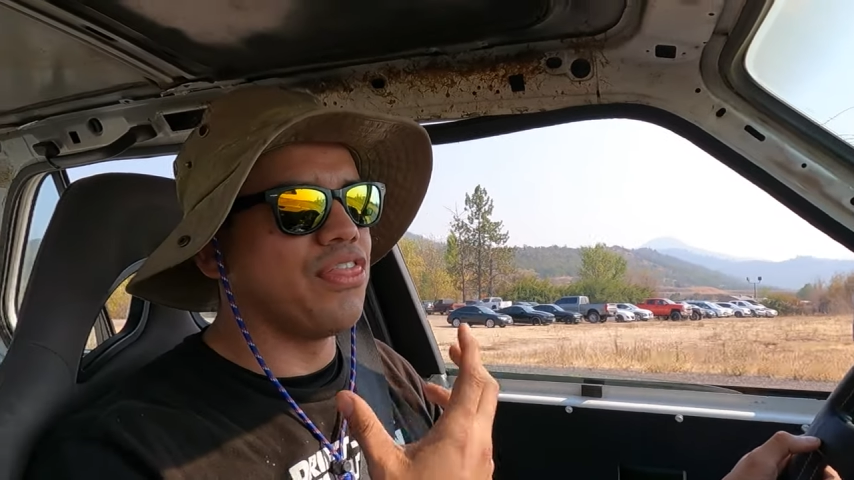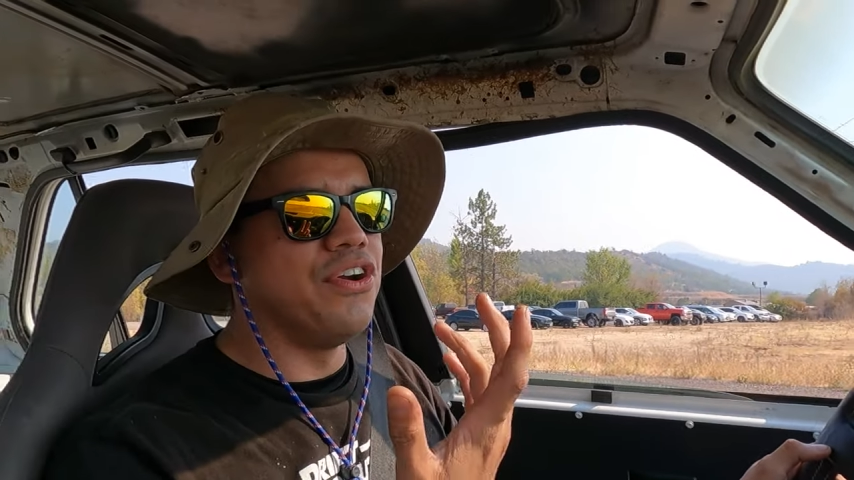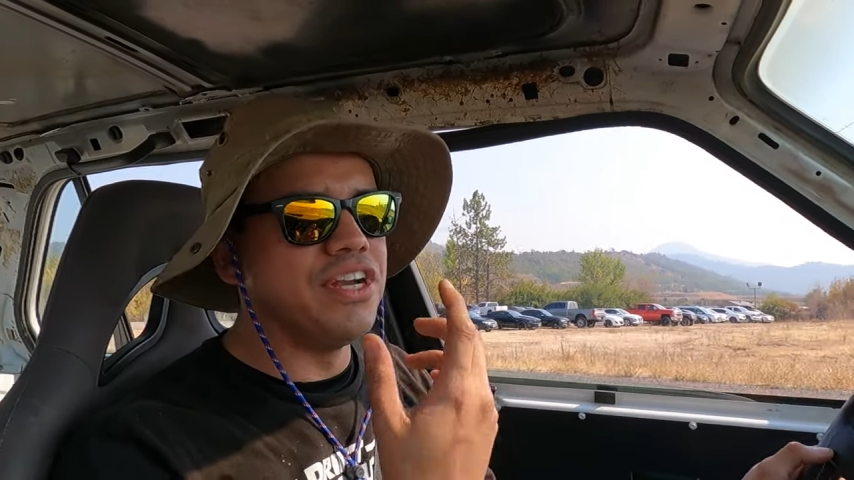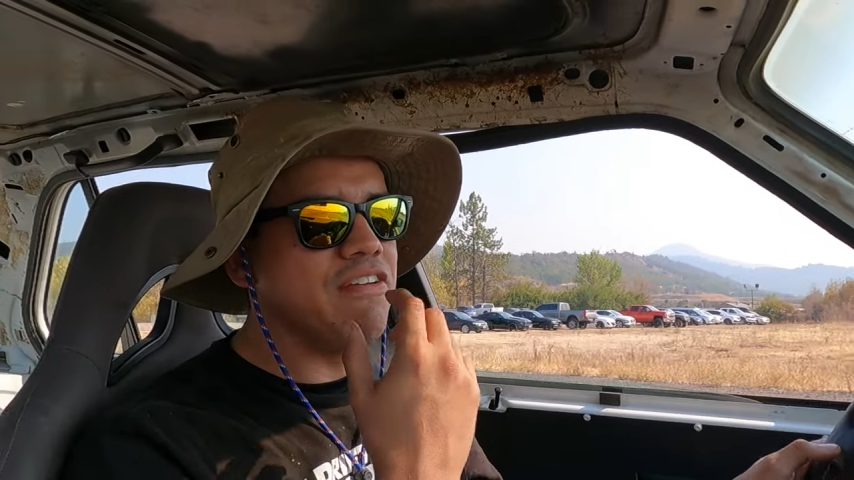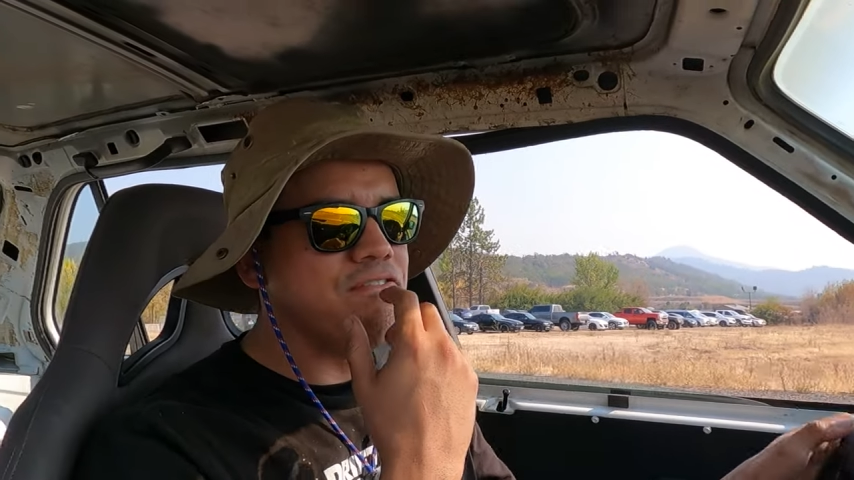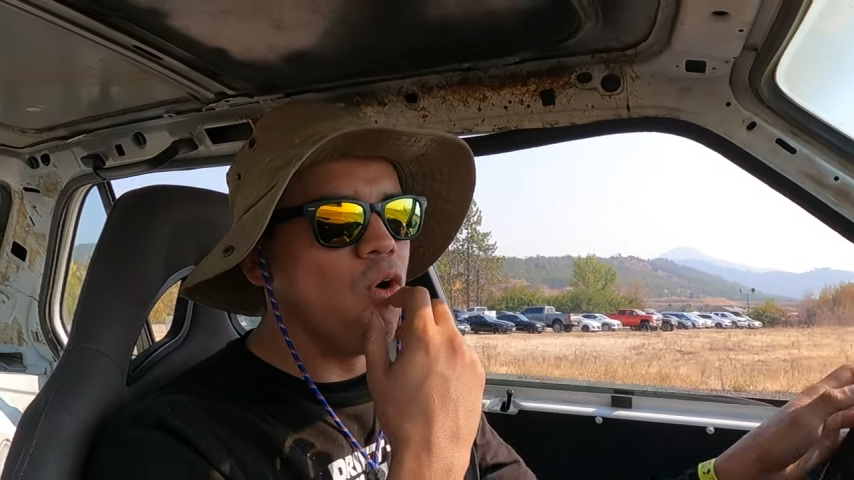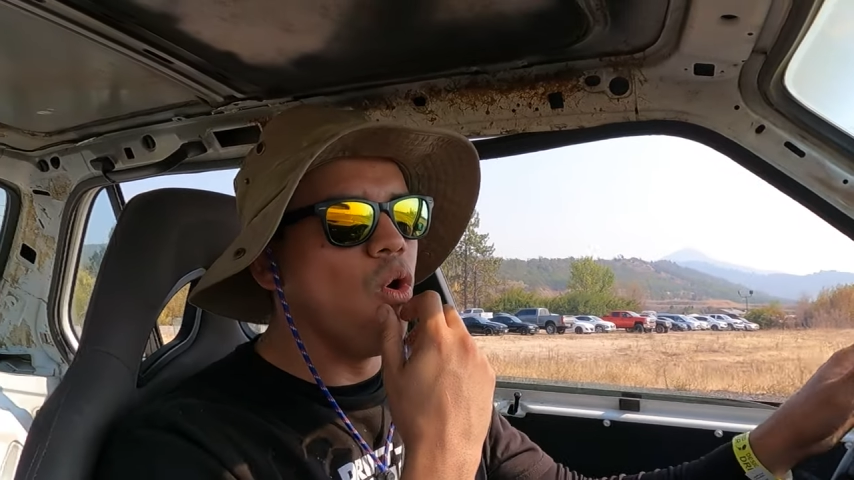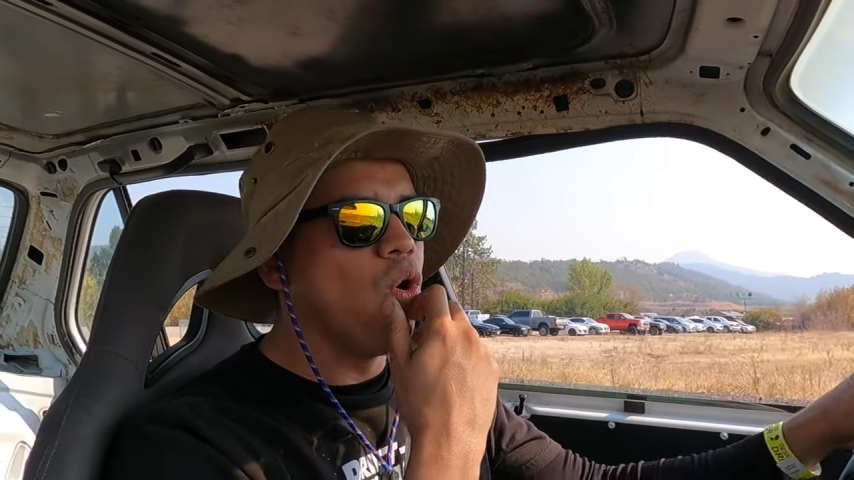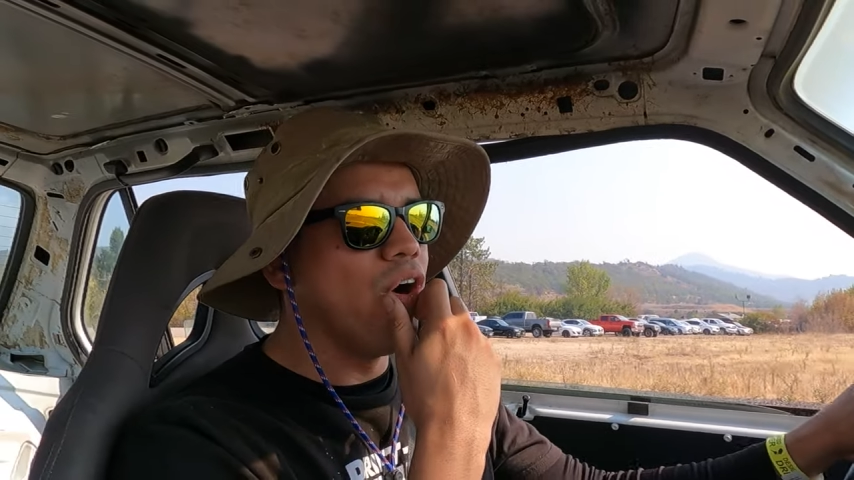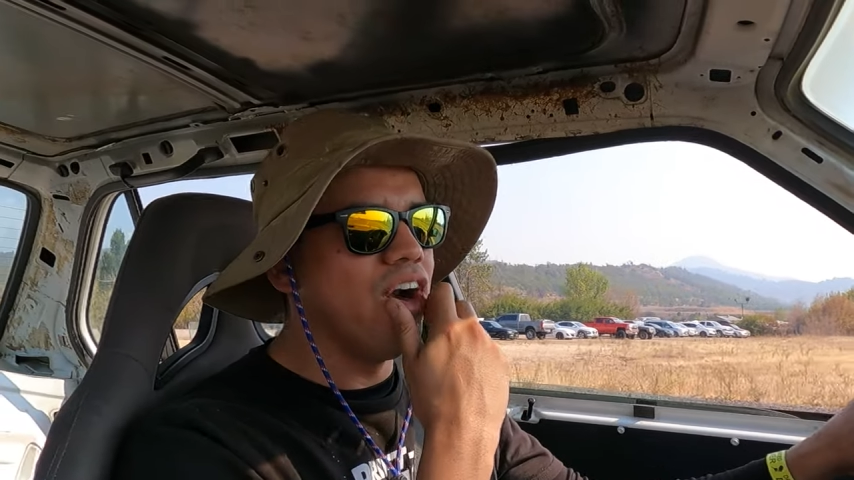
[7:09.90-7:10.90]

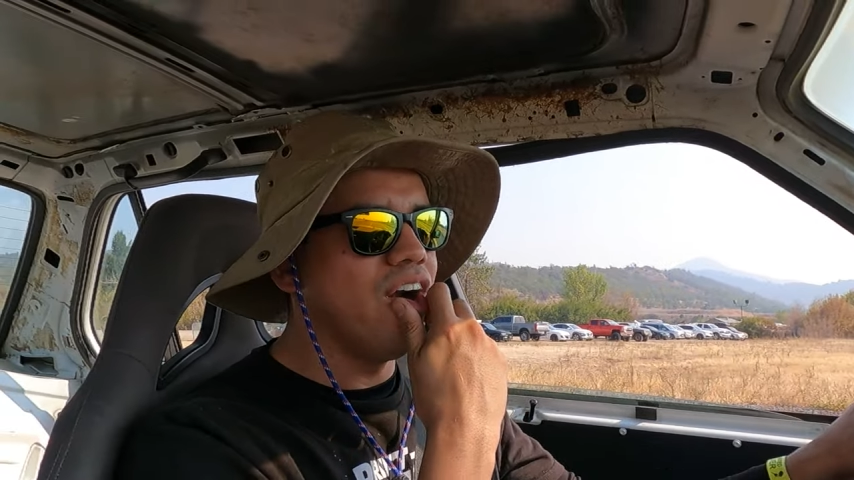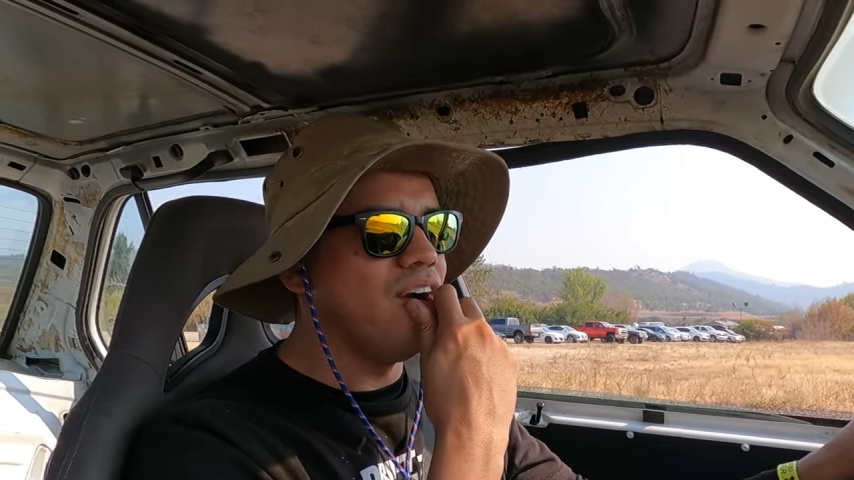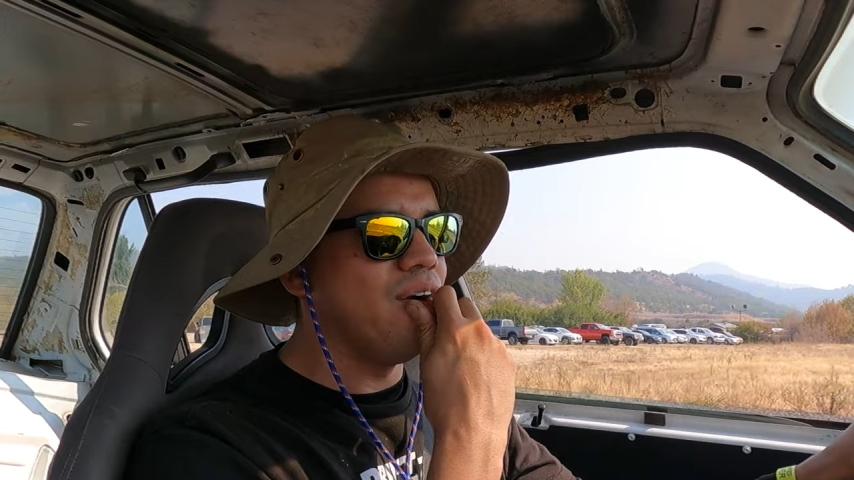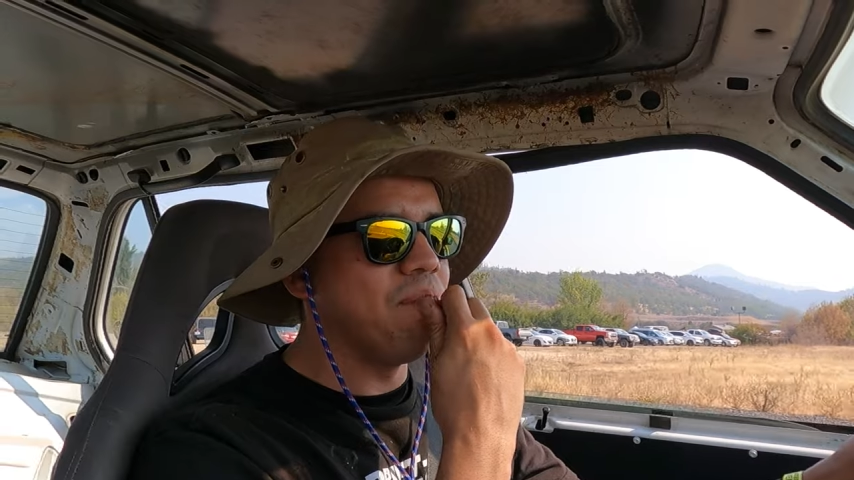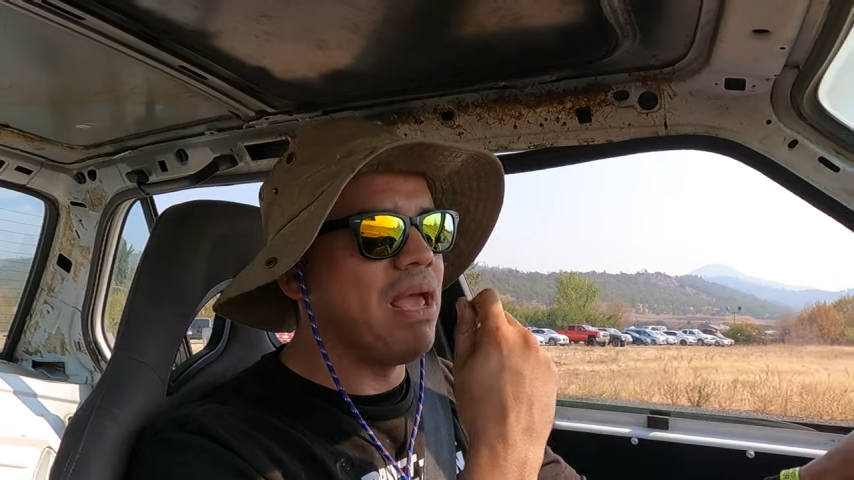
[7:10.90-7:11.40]
34,